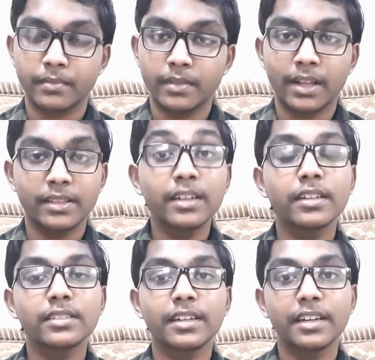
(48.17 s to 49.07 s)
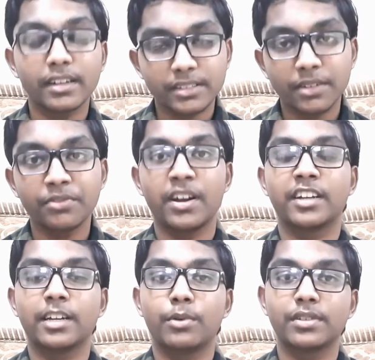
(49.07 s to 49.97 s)
There is an interesting fact
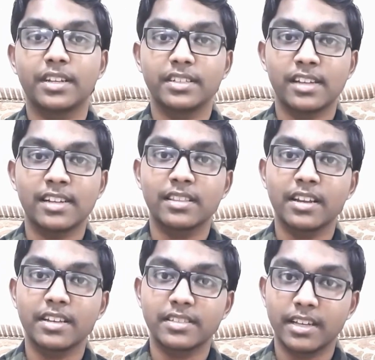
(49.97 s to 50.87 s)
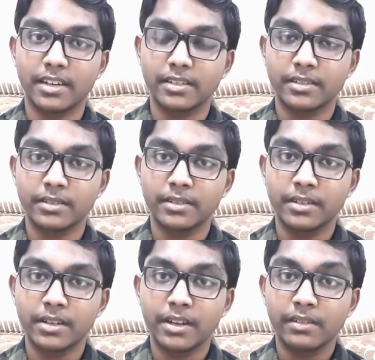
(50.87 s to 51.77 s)
about Sri Sasthri is that
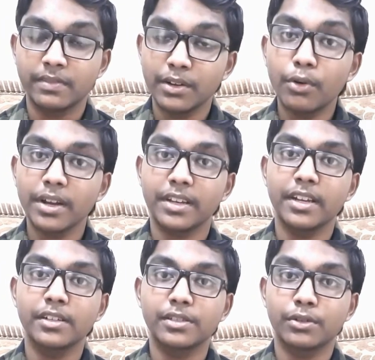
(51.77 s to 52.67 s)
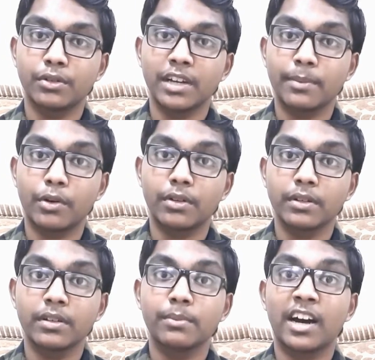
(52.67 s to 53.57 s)
we all Indians know about
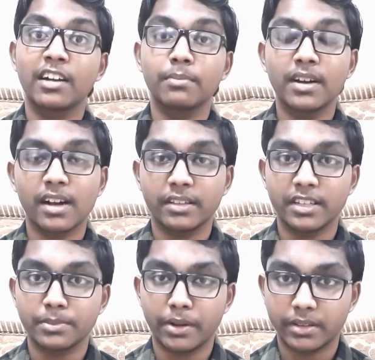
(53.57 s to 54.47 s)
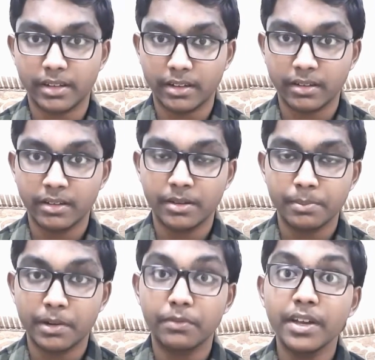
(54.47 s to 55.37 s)
Mahatma Gandhi's birthday, but
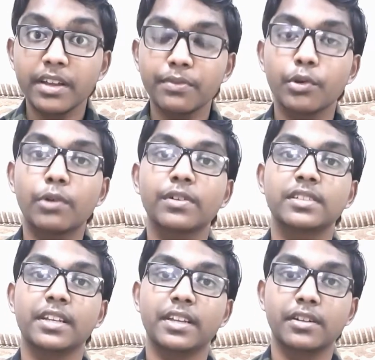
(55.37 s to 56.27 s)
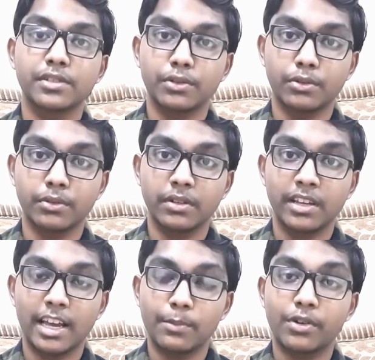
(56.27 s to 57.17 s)
very few of us Indians know
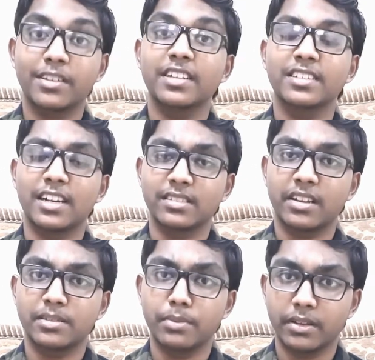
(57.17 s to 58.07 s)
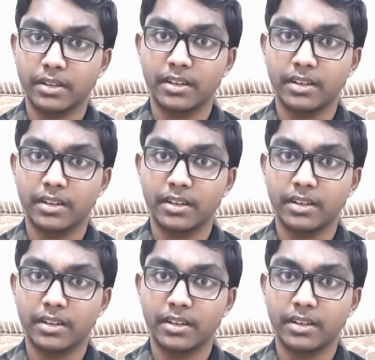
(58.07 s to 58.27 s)
about Sri Sastri's birthday.